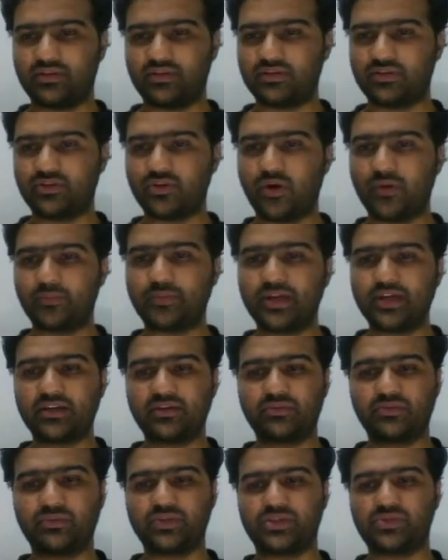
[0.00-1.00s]

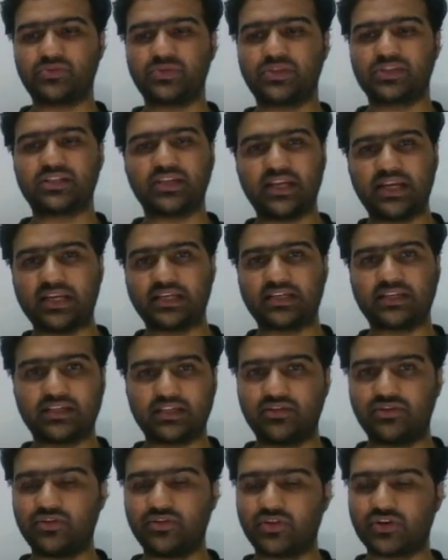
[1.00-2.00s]
topic which was
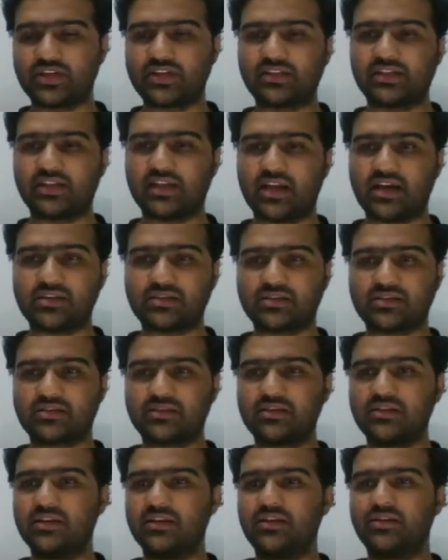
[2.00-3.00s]
created during the
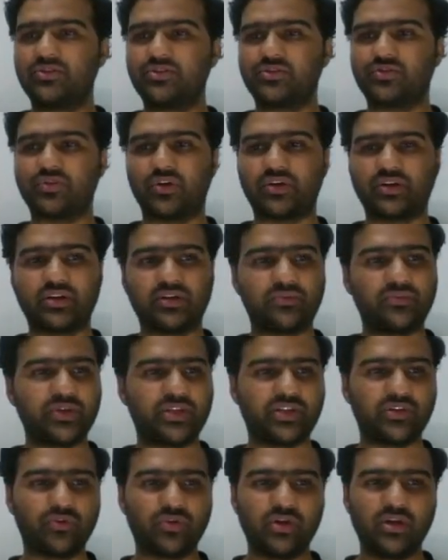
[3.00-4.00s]
last tutorial
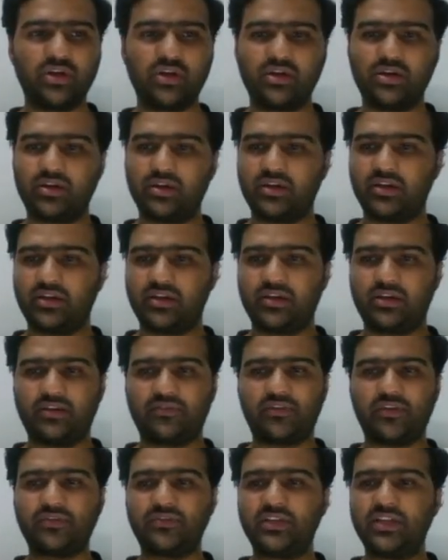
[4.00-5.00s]
video.
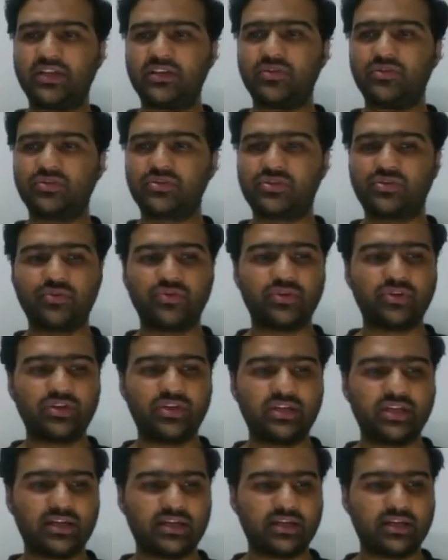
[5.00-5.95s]
If everything looks good,